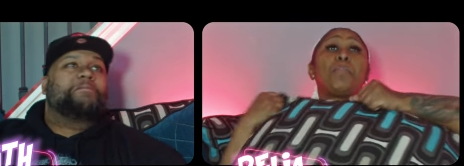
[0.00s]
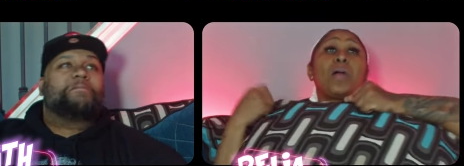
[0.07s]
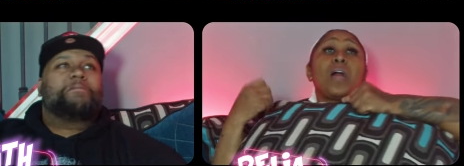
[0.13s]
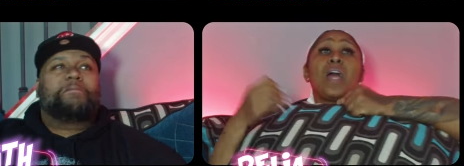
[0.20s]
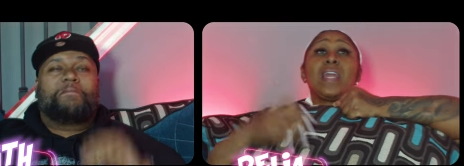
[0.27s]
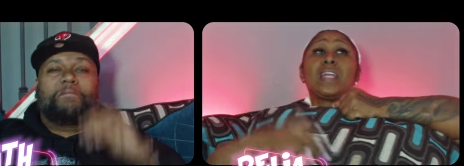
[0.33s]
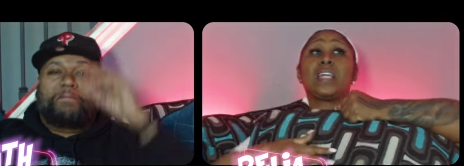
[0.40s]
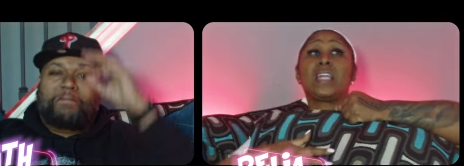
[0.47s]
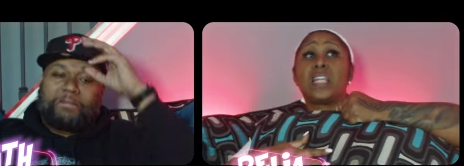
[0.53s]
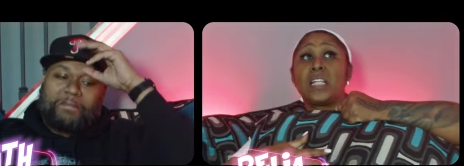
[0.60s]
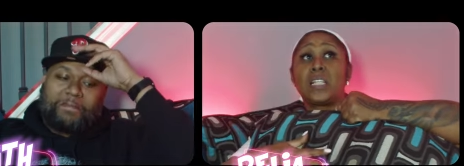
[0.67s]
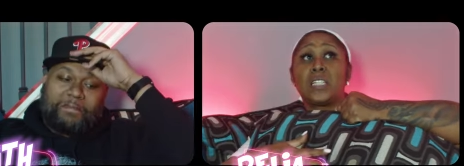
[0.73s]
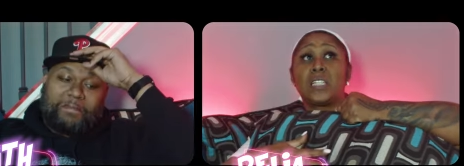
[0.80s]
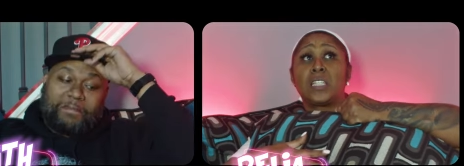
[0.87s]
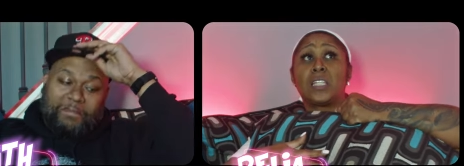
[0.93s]

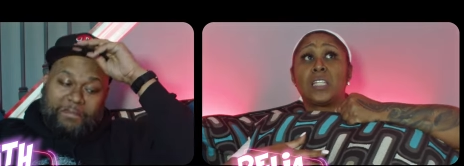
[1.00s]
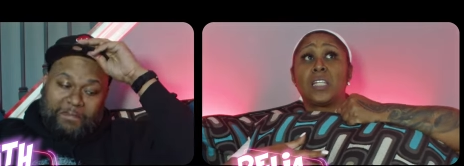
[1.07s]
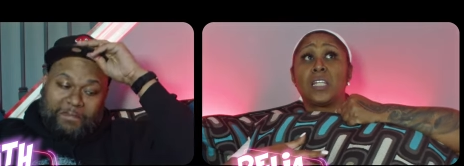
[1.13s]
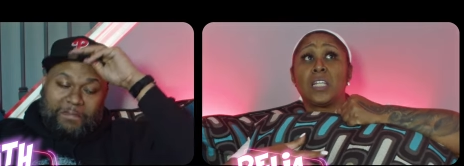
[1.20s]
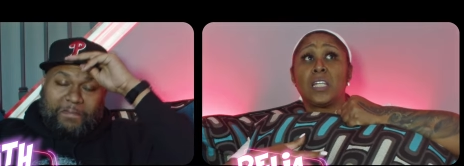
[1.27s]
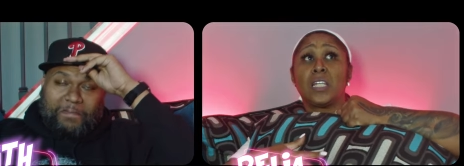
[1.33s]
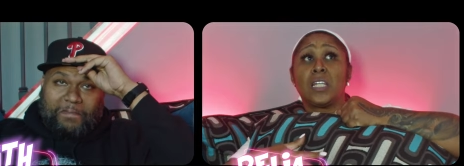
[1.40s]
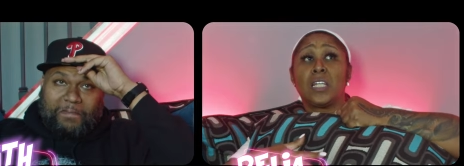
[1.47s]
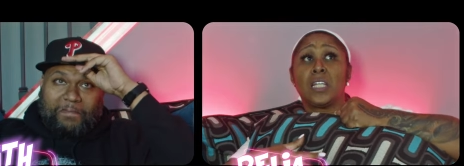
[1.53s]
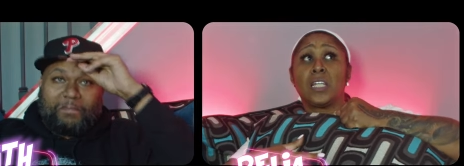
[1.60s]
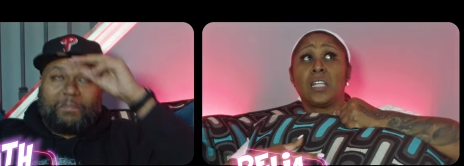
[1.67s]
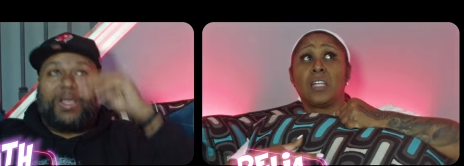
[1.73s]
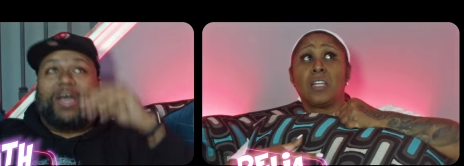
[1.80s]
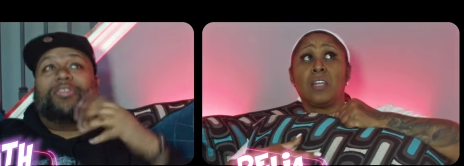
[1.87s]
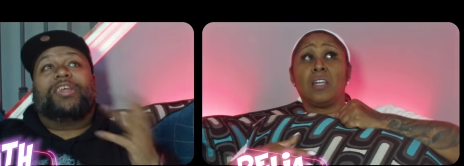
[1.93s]
Speaker 1: bias.
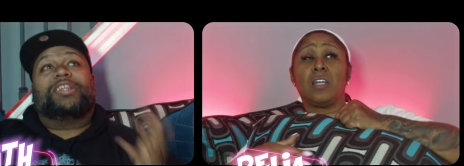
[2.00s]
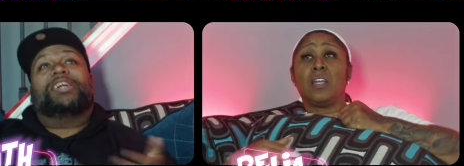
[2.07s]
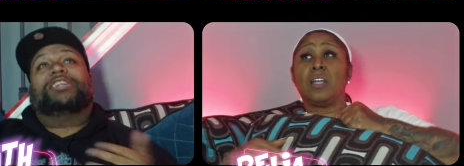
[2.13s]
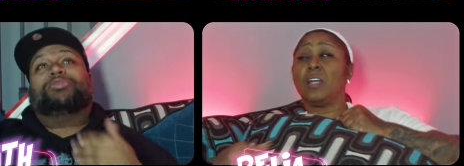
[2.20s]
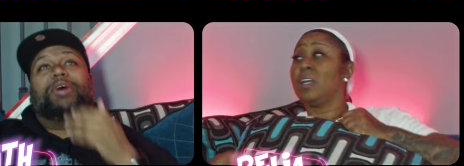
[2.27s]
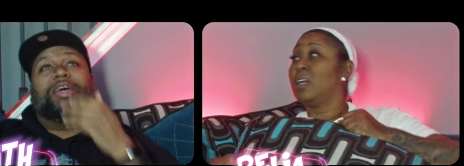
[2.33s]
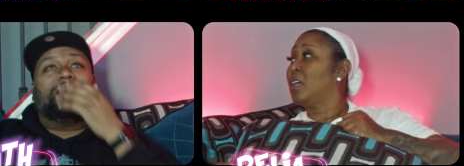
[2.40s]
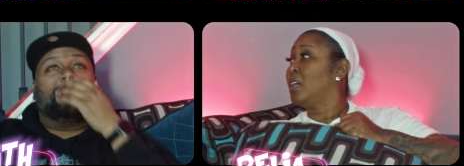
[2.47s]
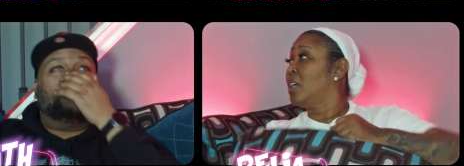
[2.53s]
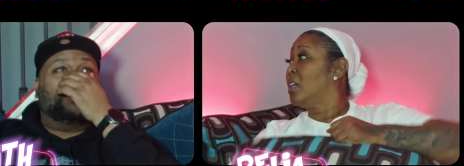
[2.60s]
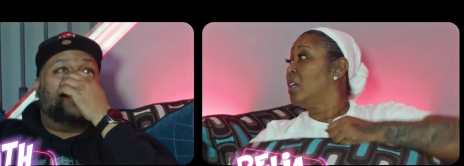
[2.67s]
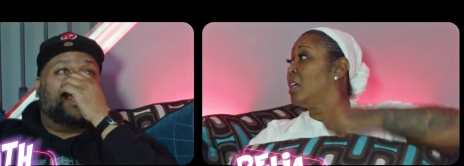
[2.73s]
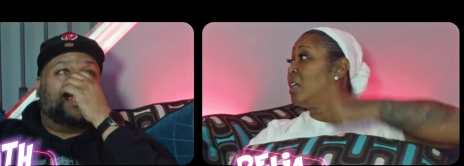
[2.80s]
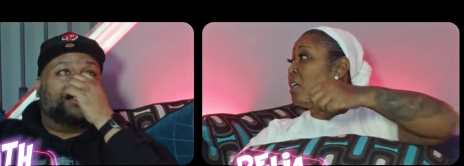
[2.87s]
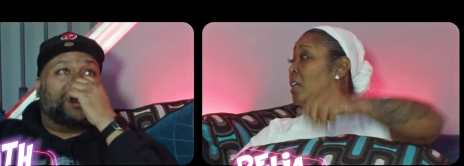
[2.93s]
Speaker 2: Mm-hmm. I think that's why he
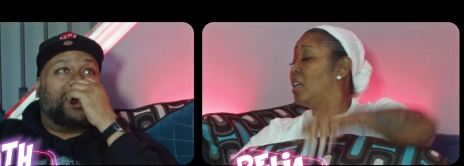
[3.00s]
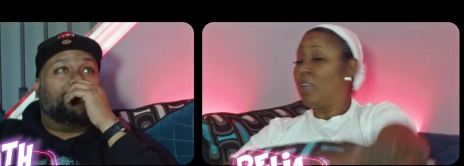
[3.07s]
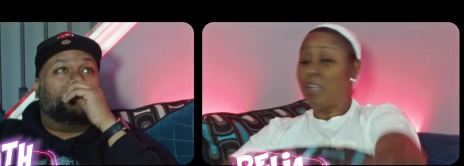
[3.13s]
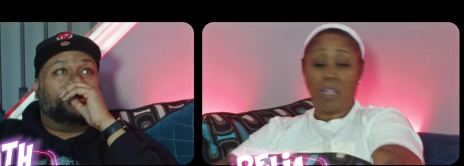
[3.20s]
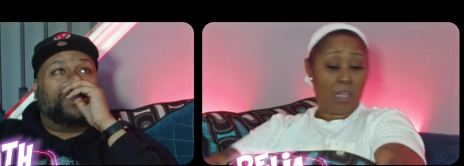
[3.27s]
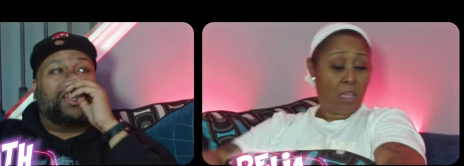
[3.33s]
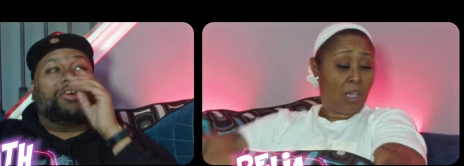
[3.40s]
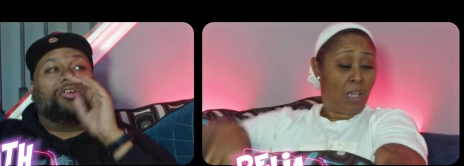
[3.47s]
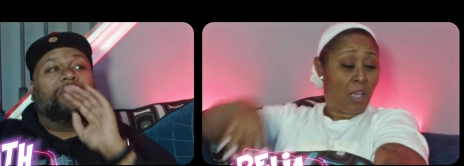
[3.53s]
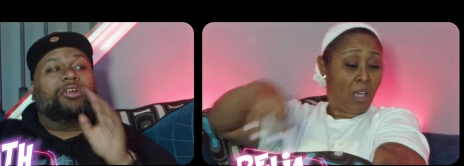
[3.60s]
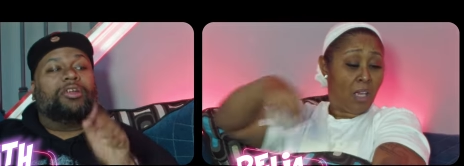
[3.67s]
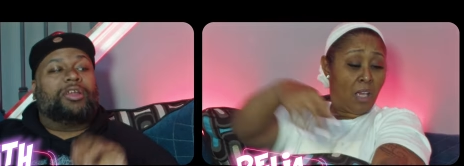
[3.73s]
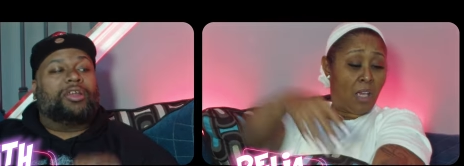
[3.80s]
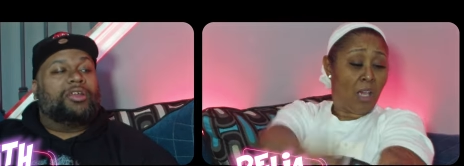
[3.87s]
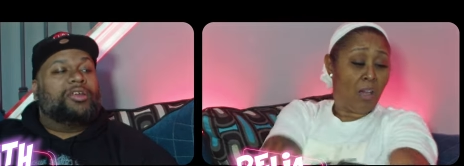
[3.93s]
was getting his albums out
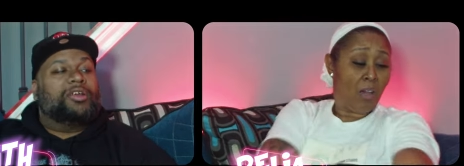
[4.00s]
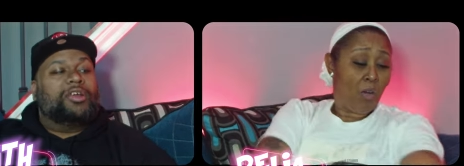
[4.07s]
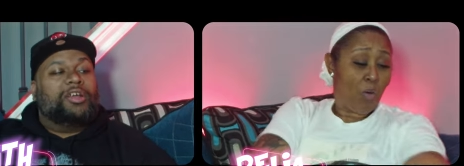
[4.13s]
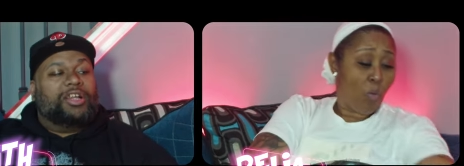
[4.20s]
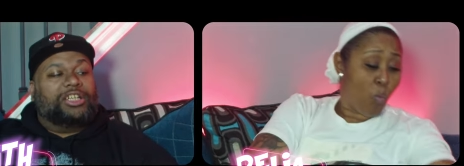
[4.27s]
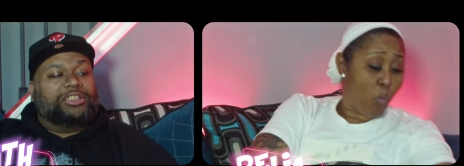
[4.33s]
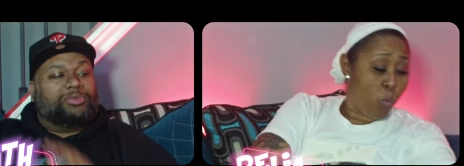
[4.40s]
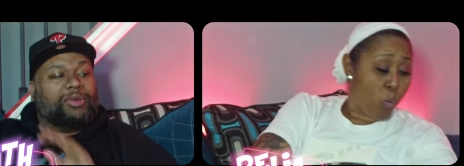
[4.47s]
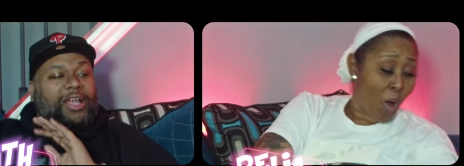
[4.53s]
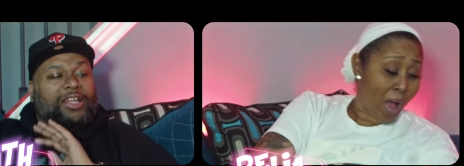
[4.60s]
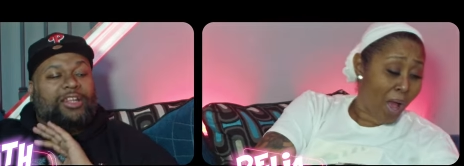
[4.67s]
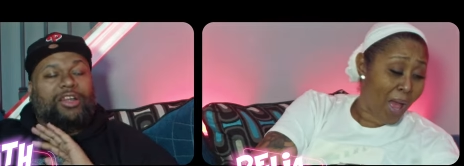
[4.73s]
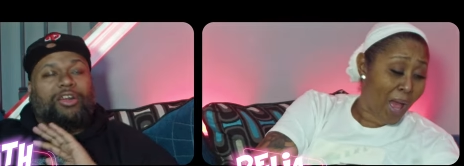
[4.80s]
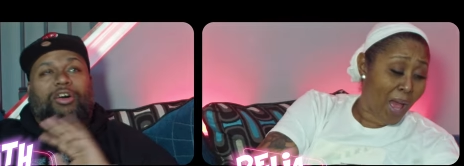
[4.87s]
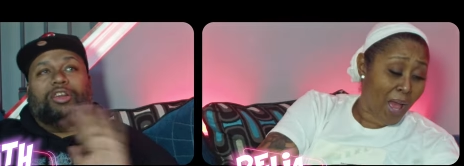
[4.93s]
early. That's why
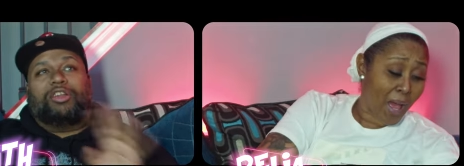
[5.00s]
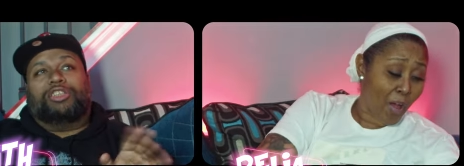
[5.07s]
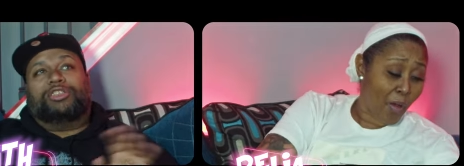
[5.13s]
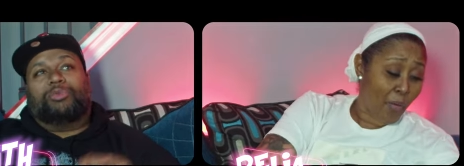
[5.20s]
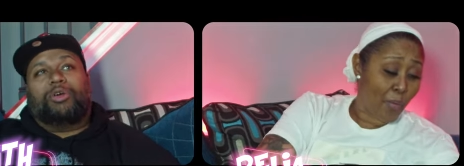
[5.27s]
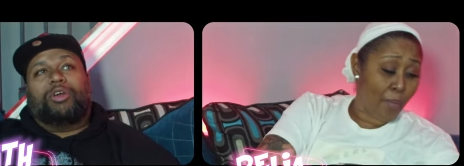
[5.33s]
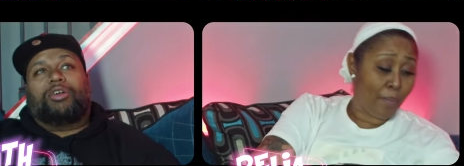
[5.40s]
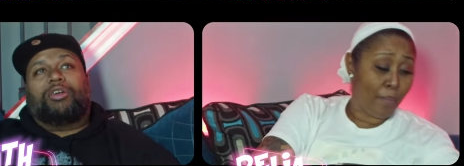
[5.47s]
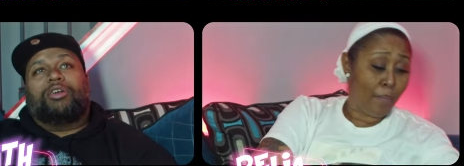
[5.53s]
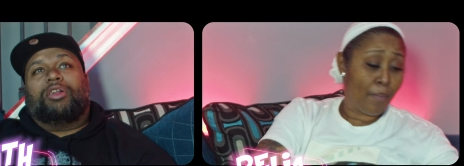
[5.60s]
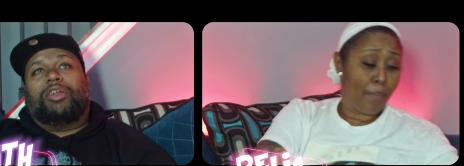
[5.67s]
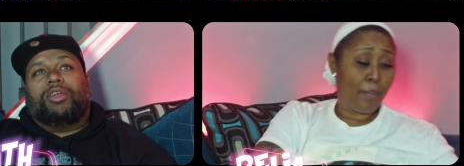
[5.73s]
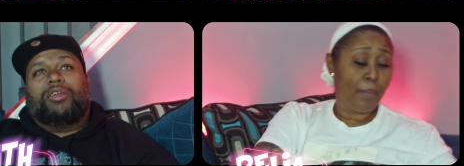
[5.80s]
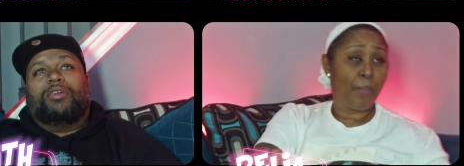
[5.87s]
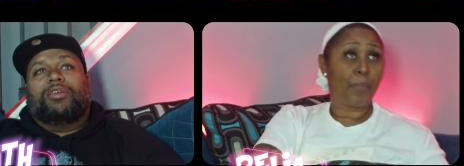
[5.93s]
he did all his work
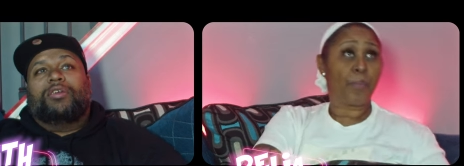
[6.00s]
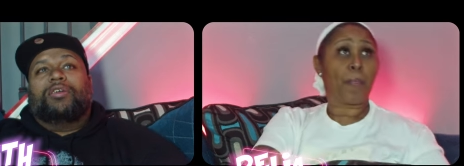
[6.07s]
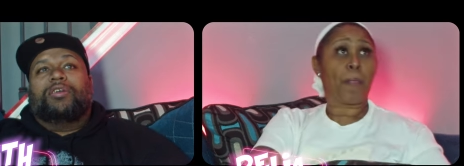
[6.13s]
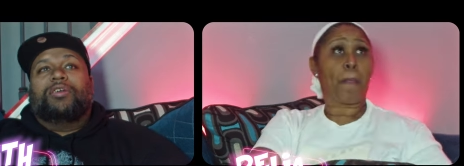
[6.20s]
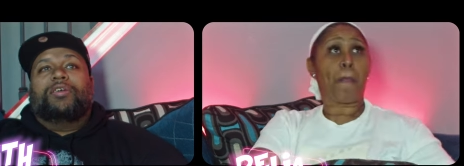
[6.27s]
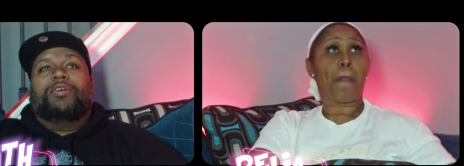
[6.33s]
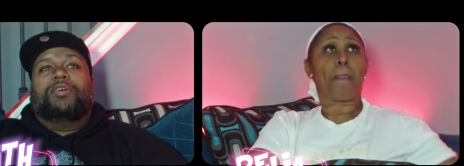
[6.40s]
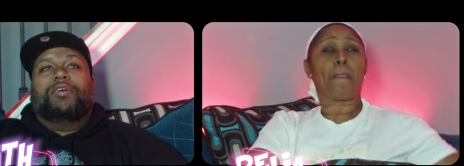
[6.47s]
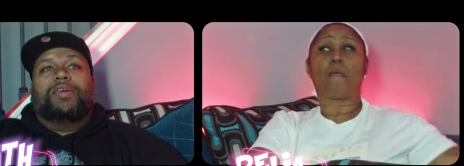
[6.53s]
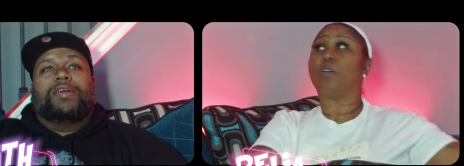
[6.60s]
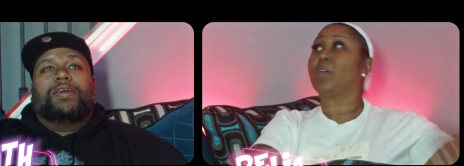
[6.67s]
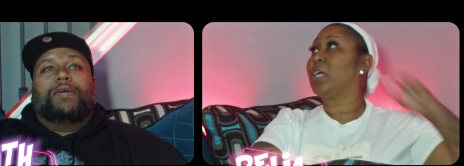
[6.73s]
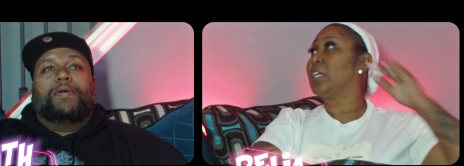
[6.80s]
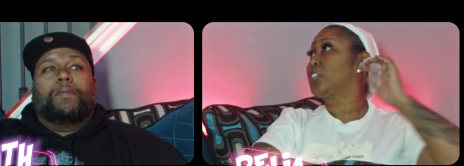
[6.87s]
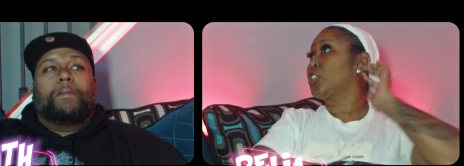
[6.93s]
early.
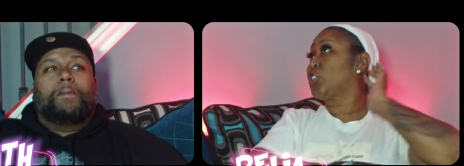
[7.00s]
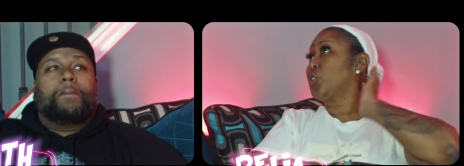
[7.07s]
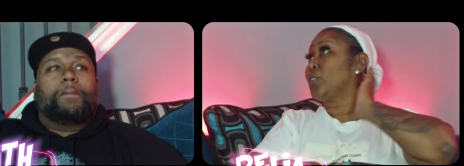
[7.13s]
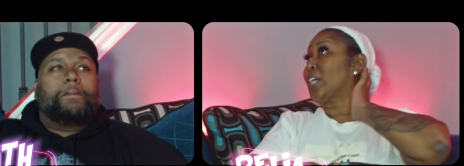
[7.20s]
Speaker 1: Okay, so